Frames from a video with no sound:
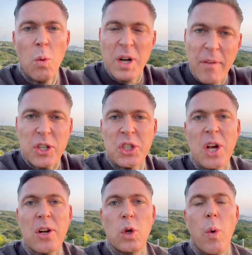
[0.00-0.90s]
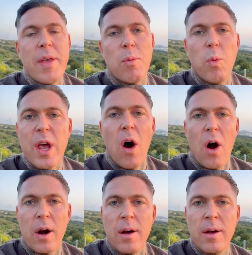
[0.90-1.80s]
We're never stuck the way that we
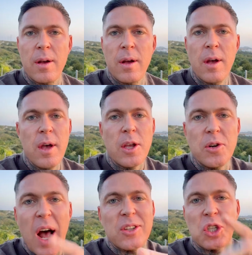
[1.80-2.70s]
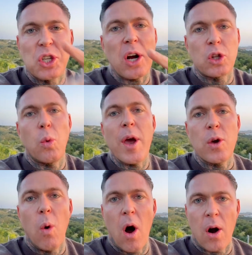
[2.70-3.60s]
are. You're not stuck the way
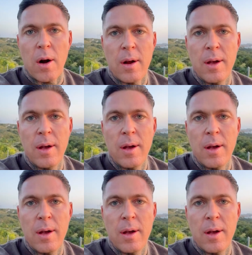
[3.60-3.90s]
you are.